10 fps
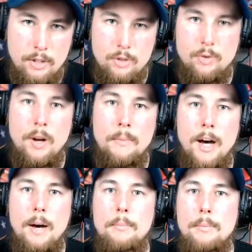drum
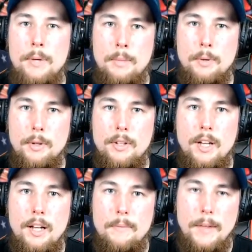up people
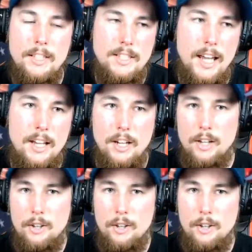and say,